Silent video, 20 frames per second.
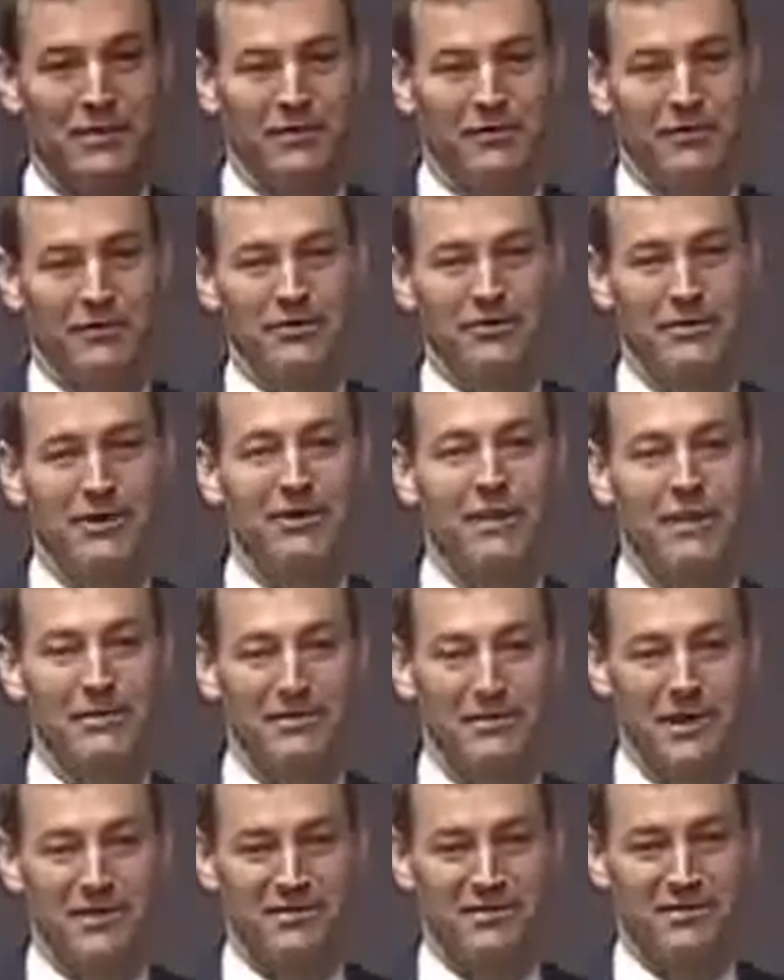if we send
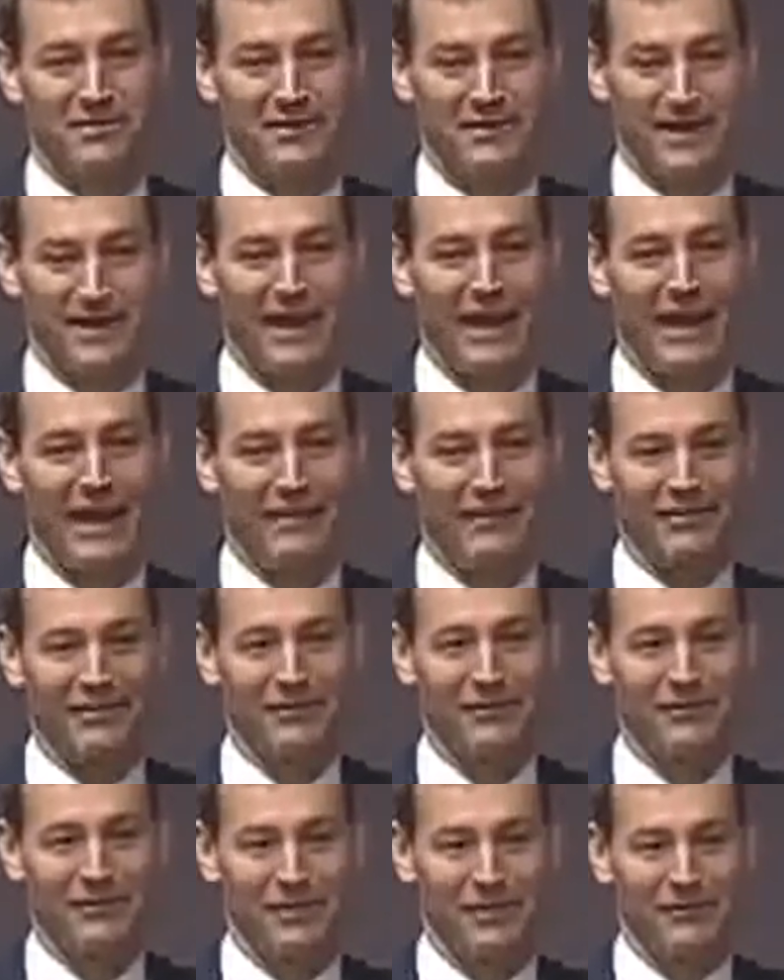that patient to cath,
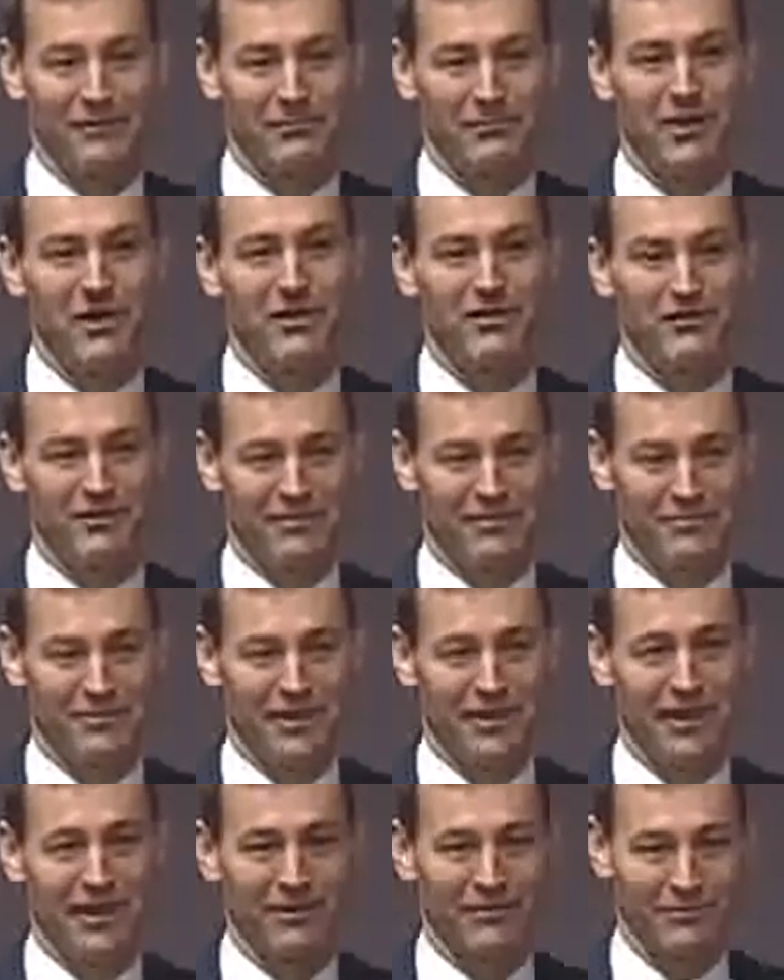that they're going to have a positive
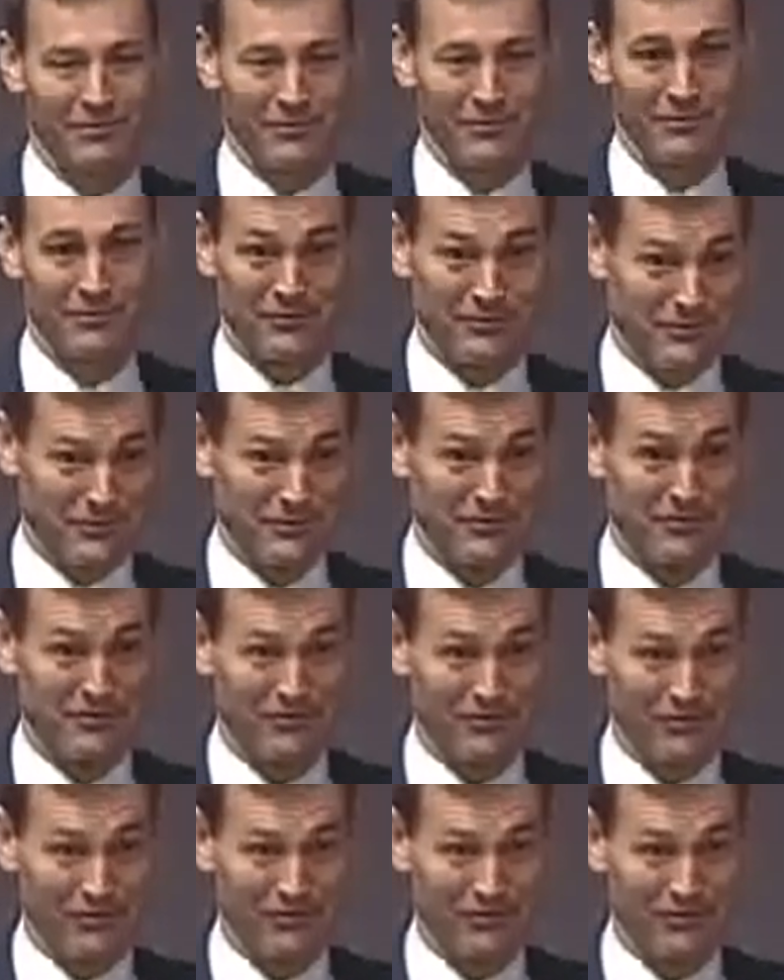cath, which is a
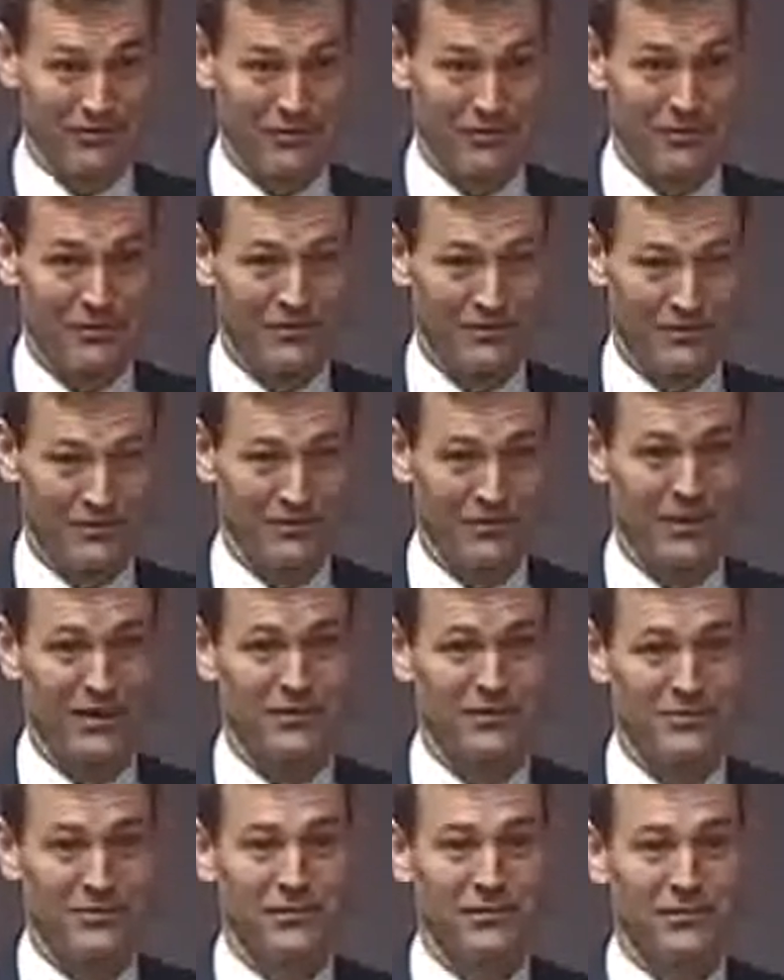significant stenosis.
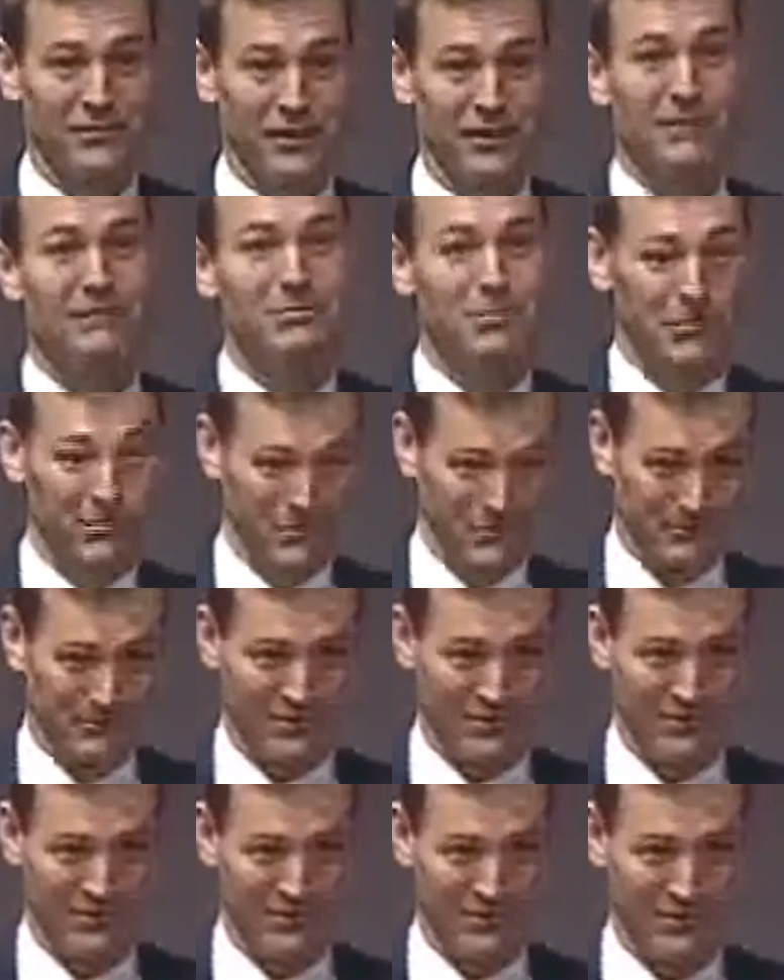That's your
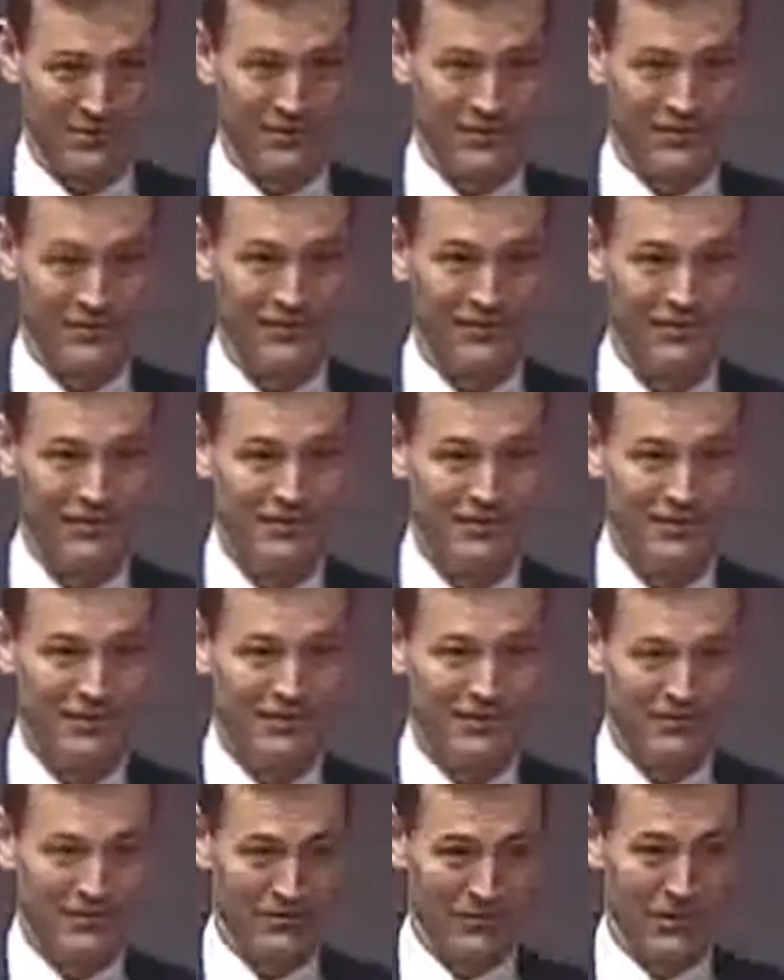endpoint, basically,
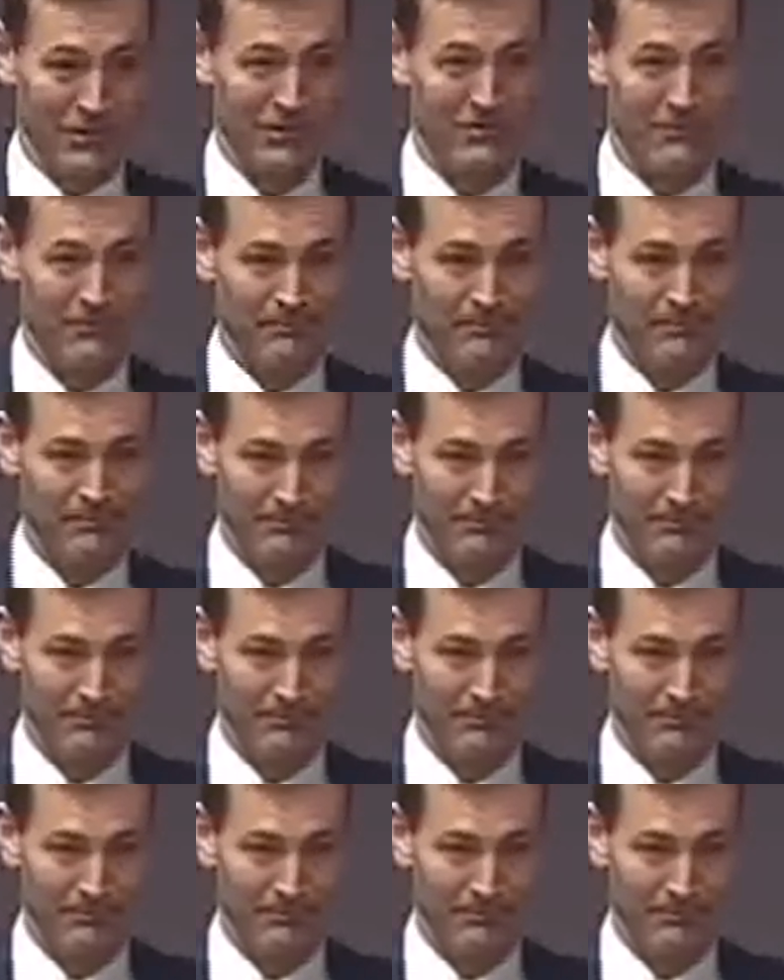right?